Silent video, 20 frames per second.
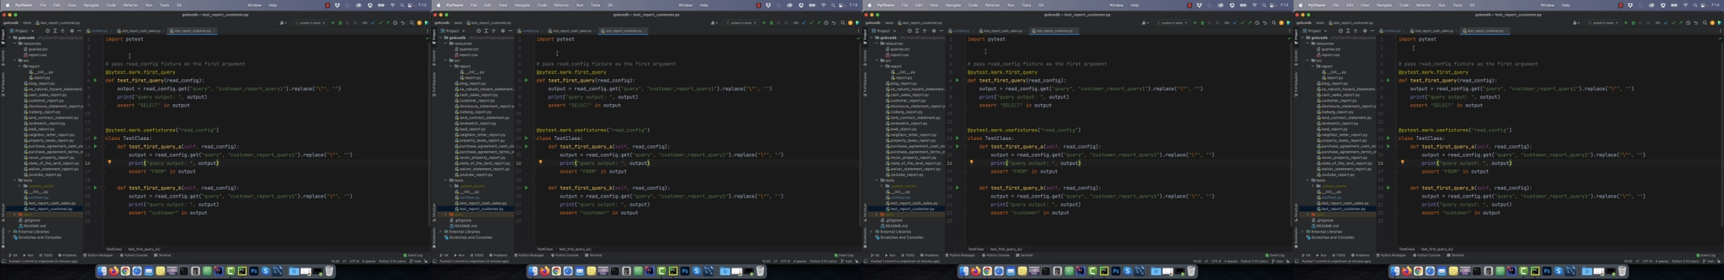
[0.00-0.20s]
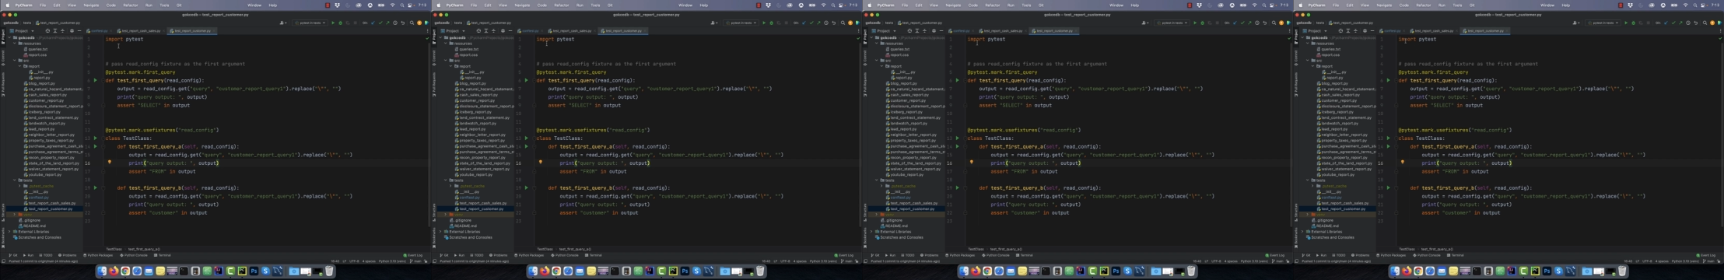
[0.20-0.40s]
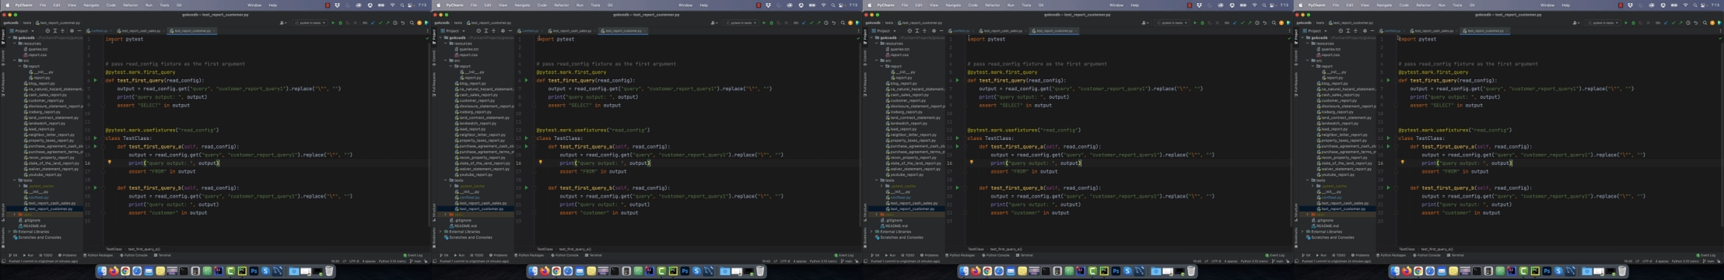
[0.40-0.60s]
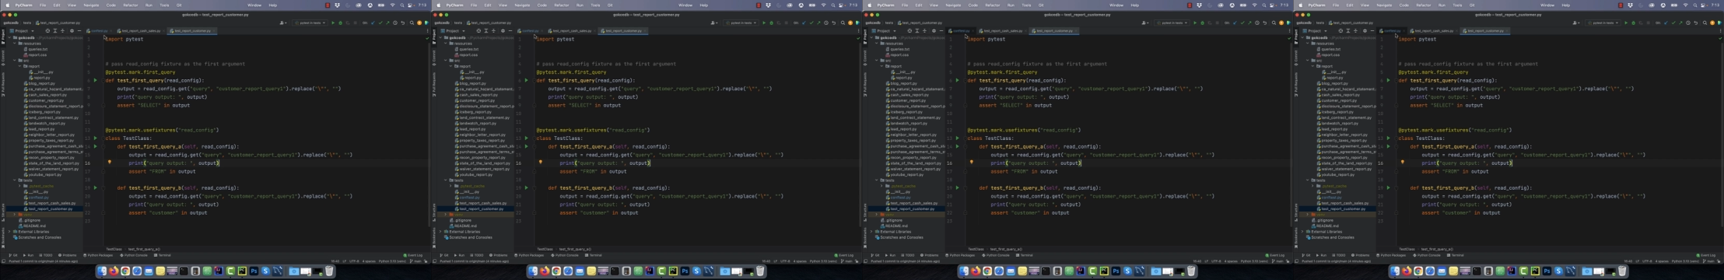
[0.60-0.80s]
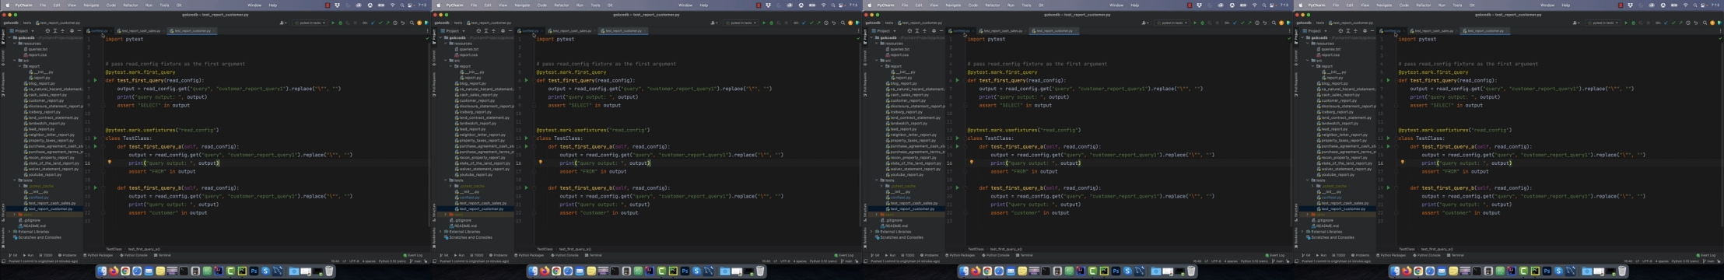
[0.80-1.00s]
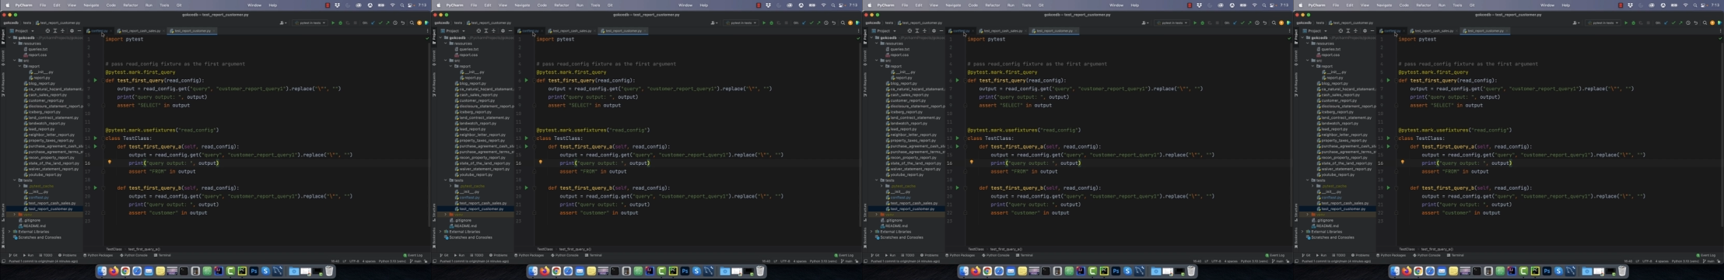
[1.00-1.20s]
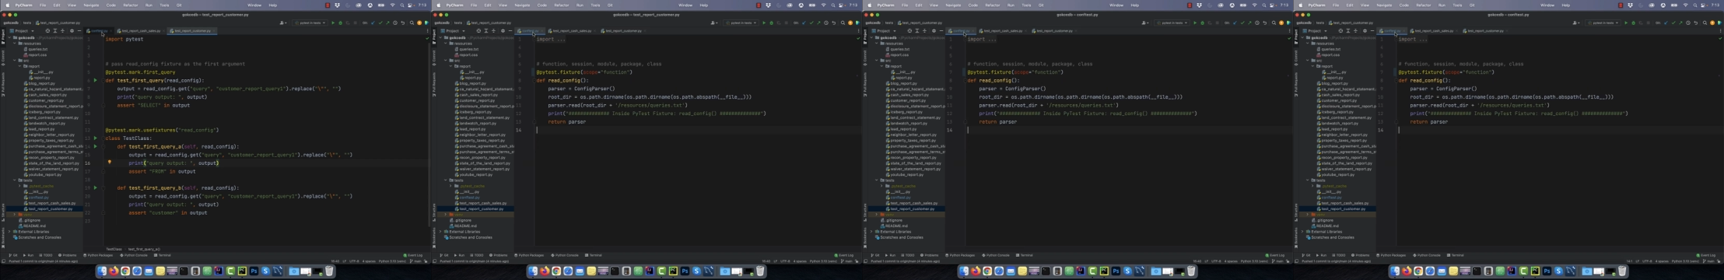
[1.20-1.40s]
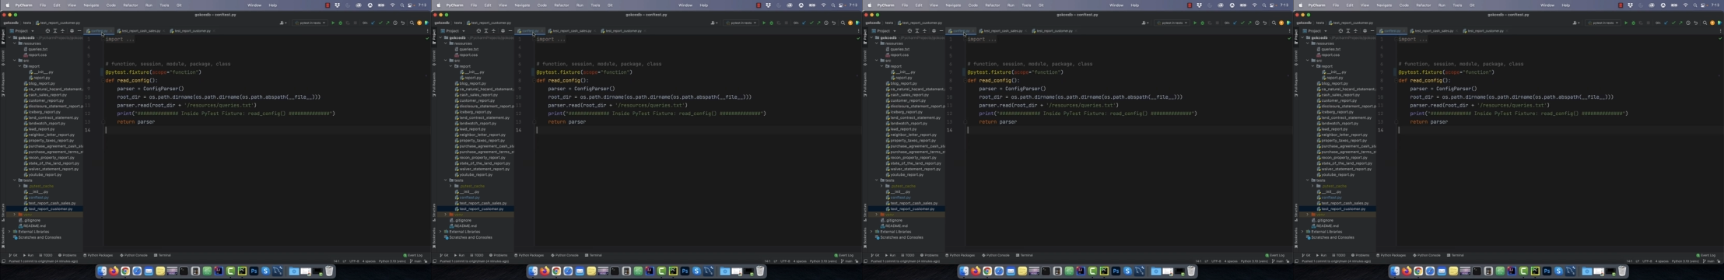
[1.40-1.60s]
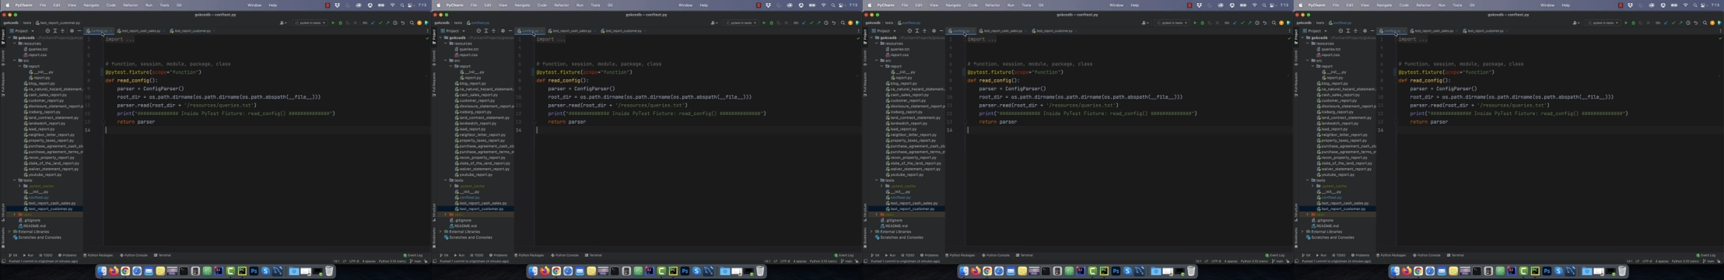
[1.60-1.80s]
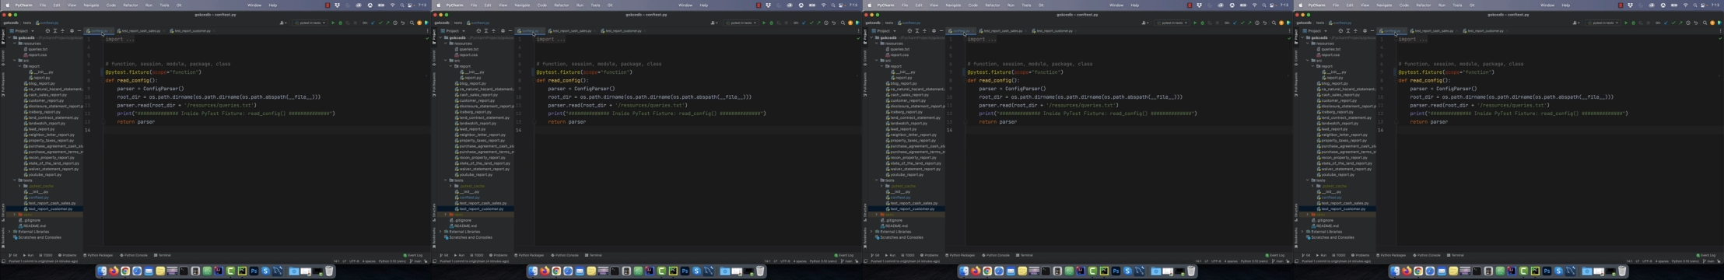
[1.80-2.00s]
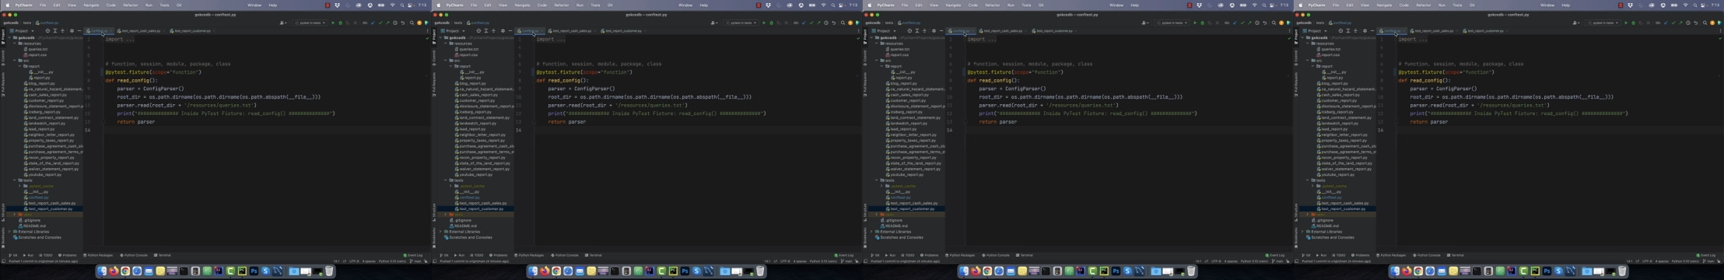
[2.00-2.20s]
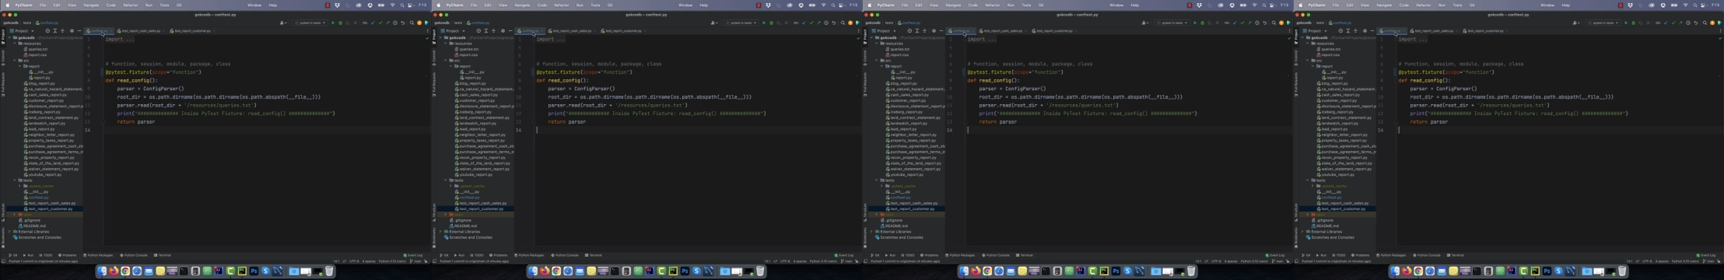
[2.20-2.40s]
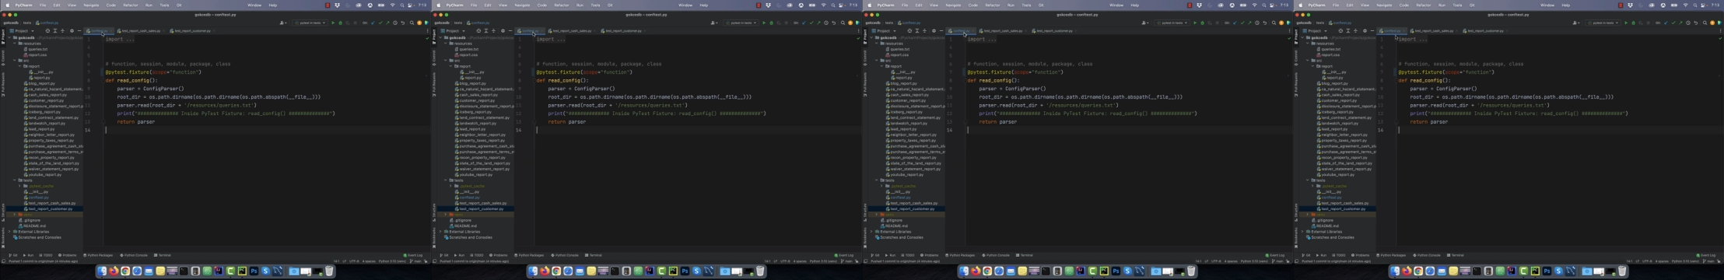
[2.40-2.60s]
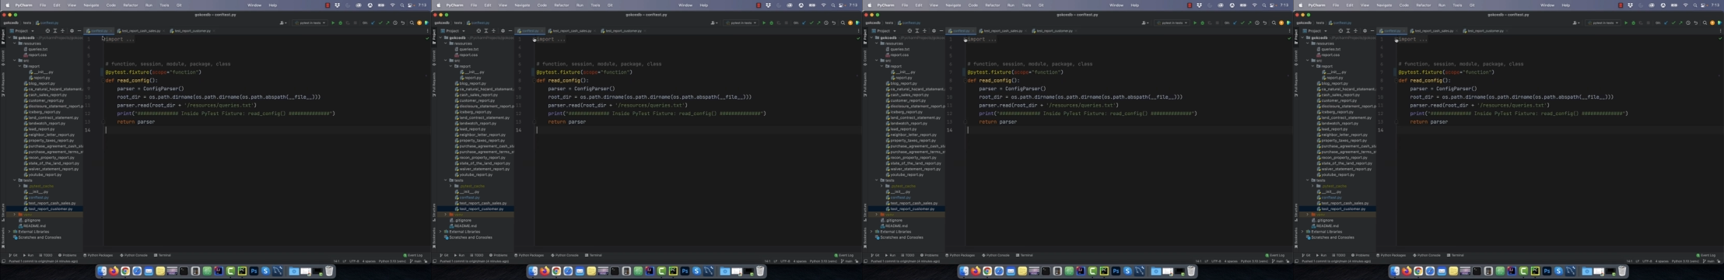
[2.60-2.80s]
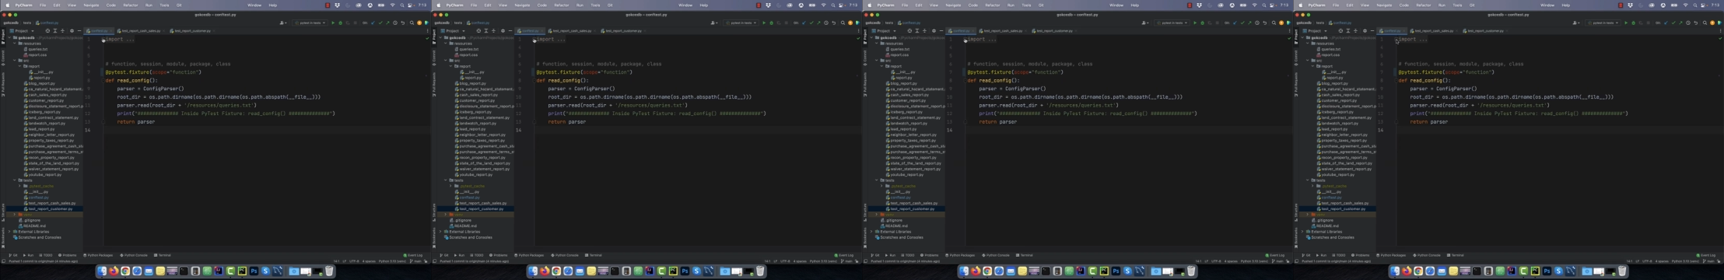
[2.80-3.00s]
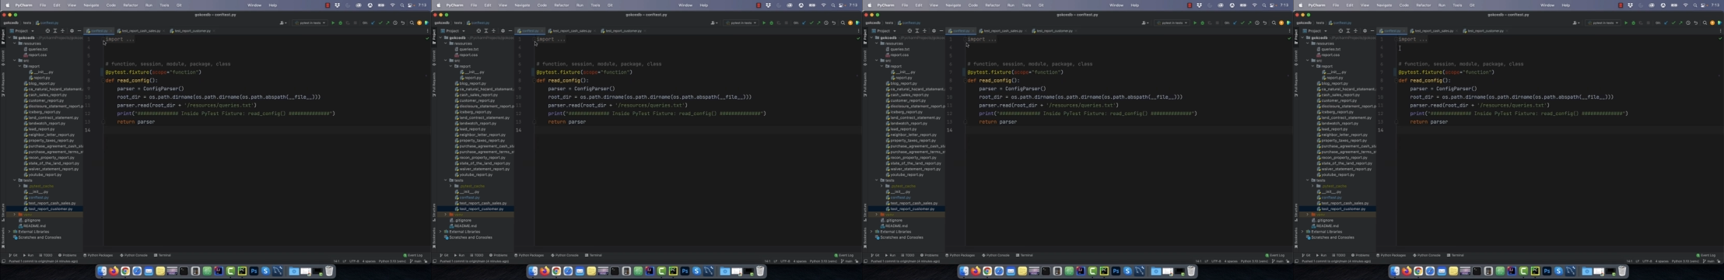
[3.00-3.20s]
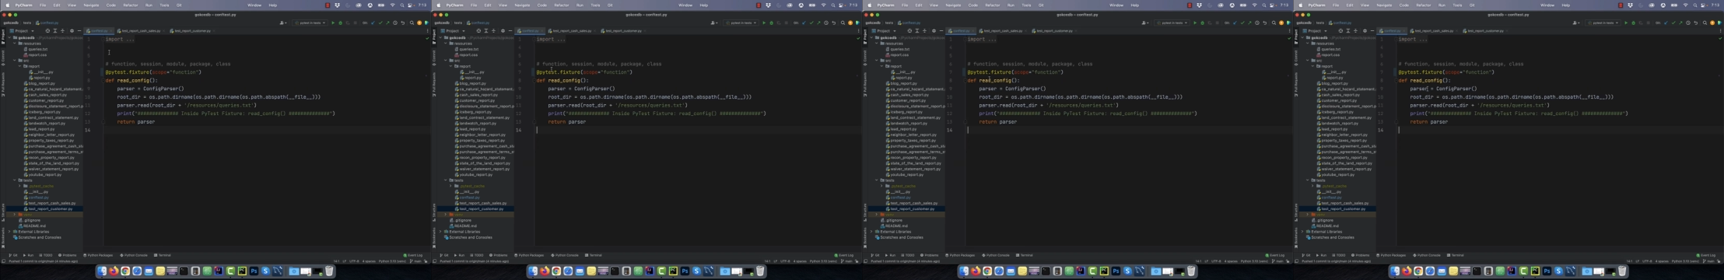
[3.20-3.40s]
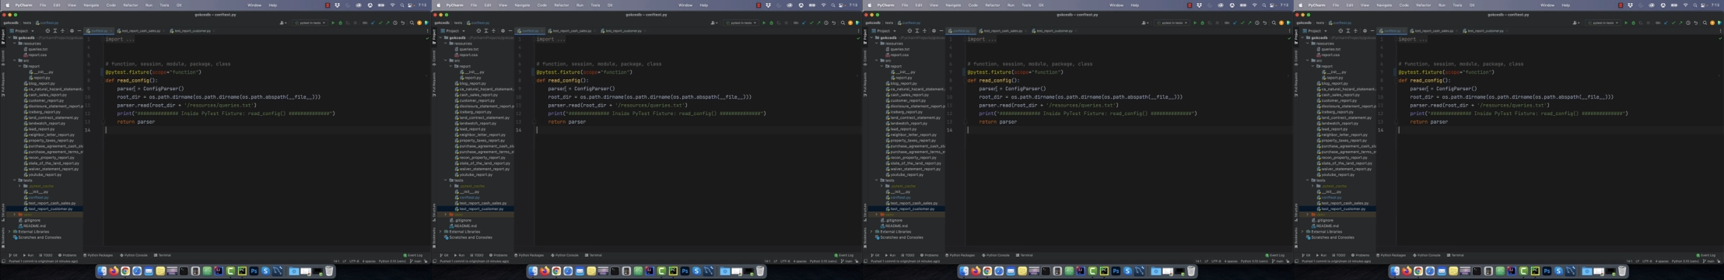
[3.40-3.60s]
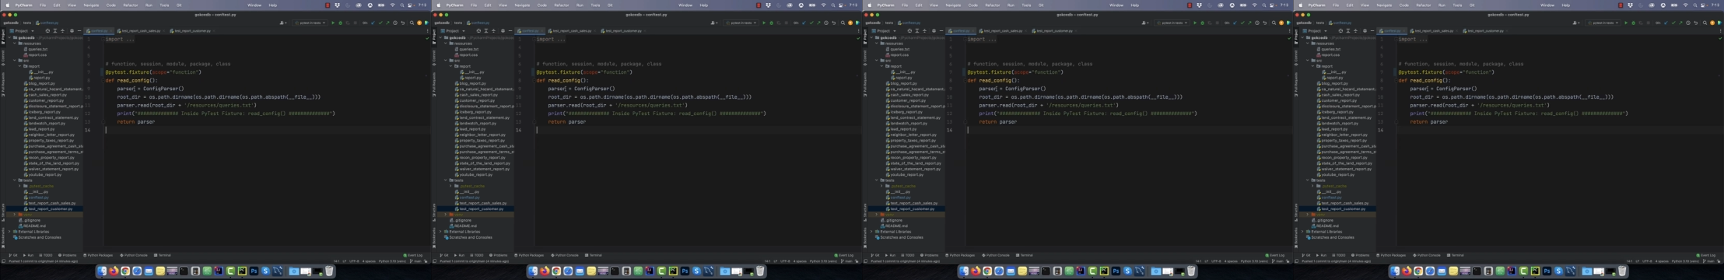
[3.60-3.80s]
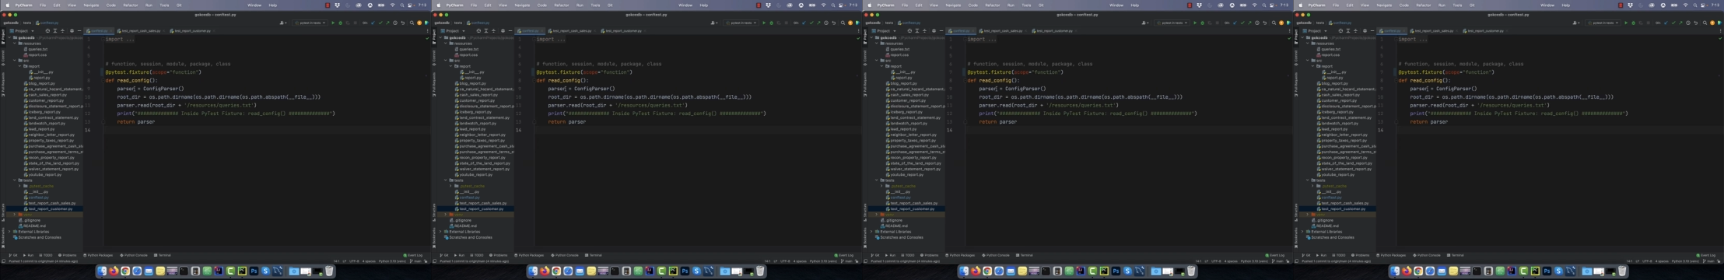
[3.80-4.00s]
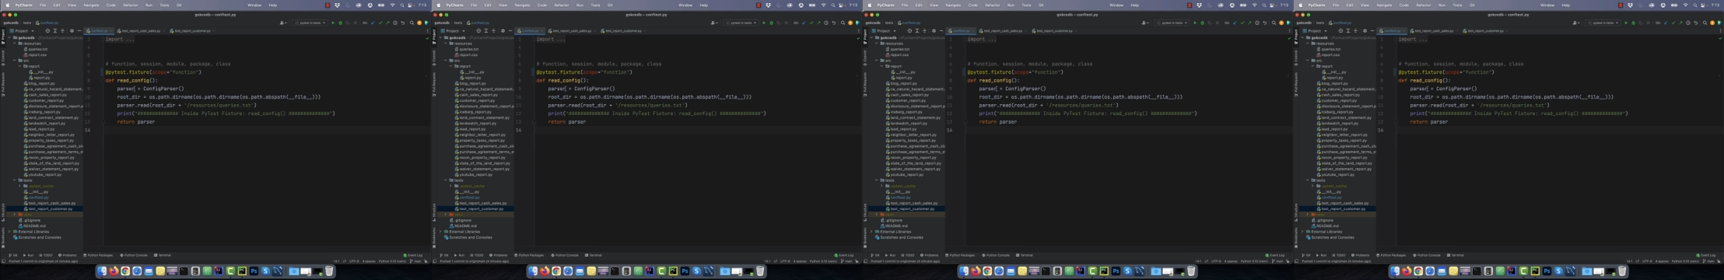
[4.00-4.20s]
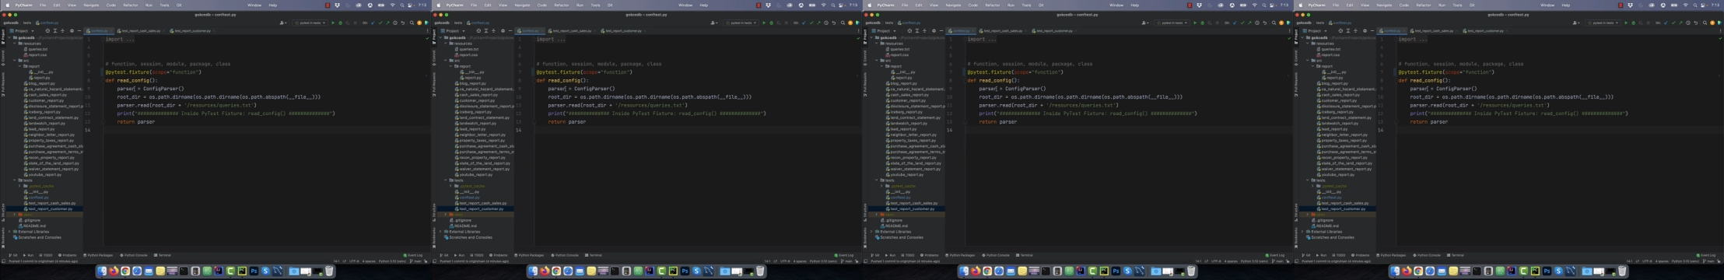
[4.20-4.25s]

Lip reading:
[unreadable: no face in view]